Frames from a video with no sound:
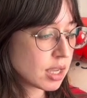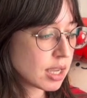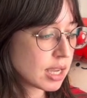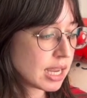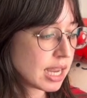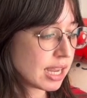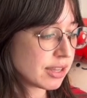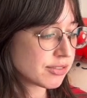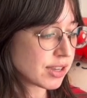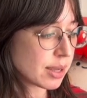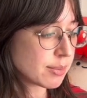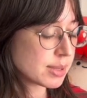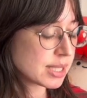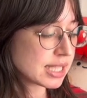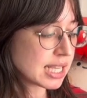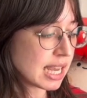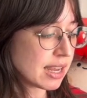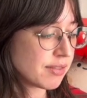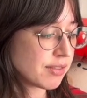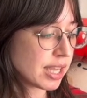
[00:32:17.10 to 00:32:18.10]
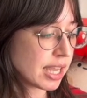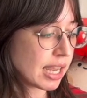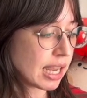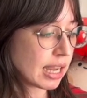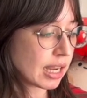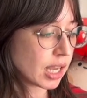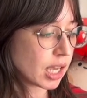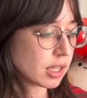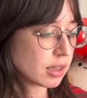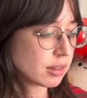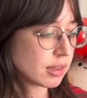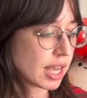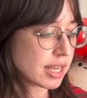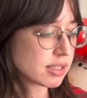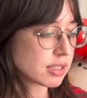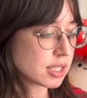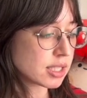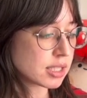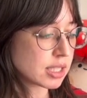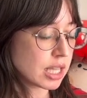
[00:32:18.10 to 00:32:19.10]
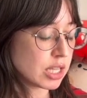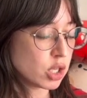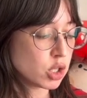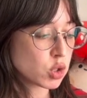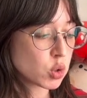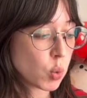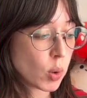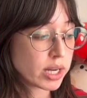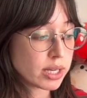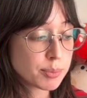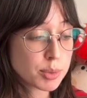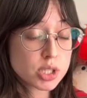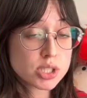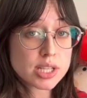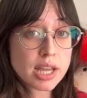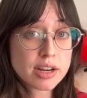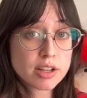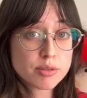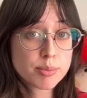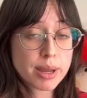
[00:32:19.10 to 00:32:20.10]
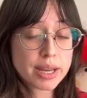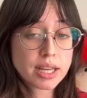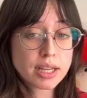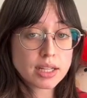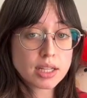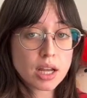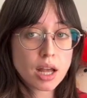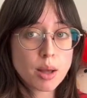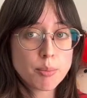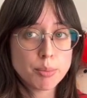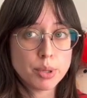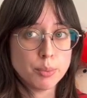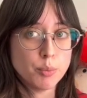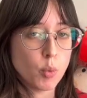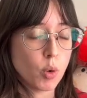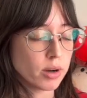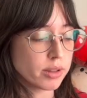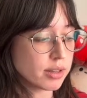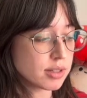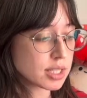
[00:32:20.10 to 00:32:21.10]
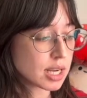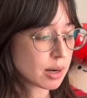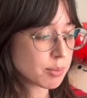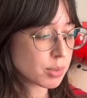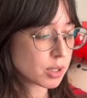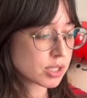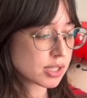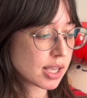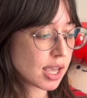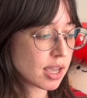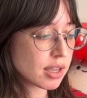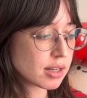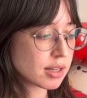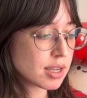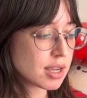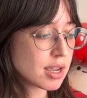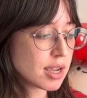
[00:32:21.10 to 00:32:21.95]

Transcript: If I'm saving less than 20% of my income, but more than 10%,